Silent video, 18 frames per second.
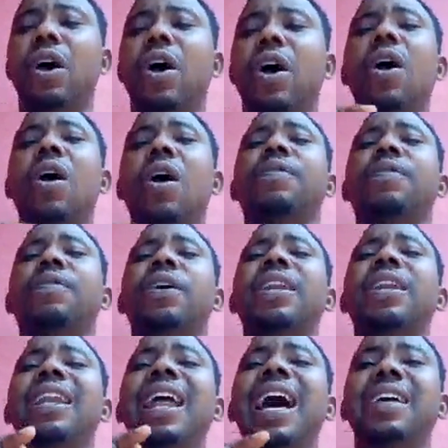of the
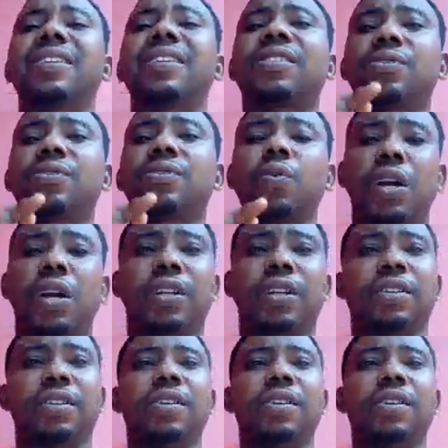last one.
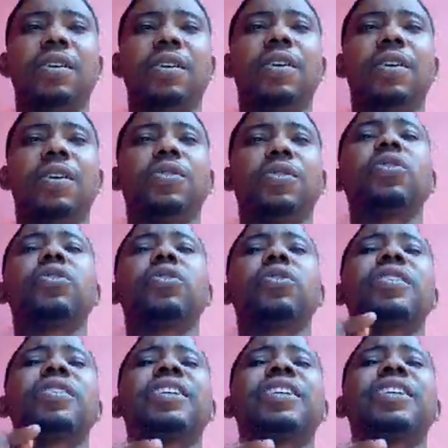So
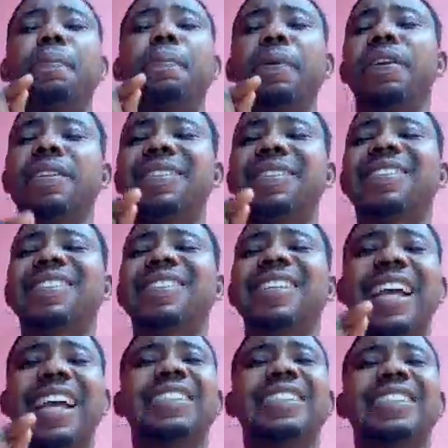don't keep
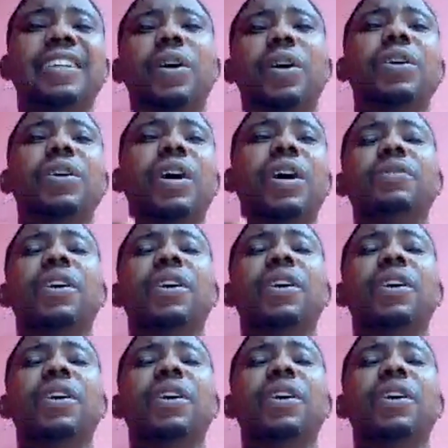sending when you have not seen